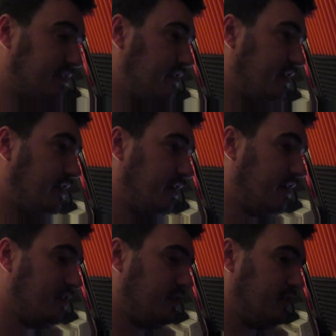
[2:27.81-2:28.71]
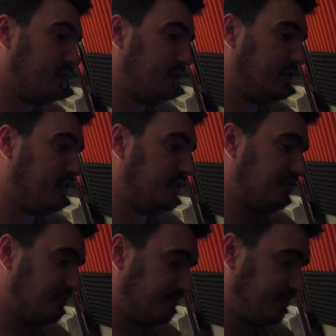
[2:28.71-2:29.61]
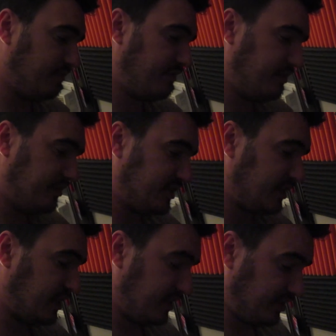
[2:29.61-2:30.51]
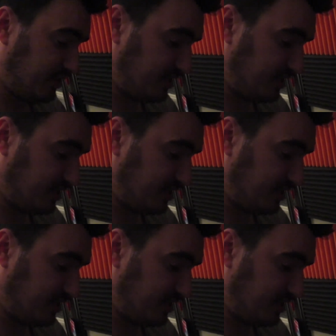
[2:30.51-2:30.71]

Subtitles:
tonight. It's just been a very sluggish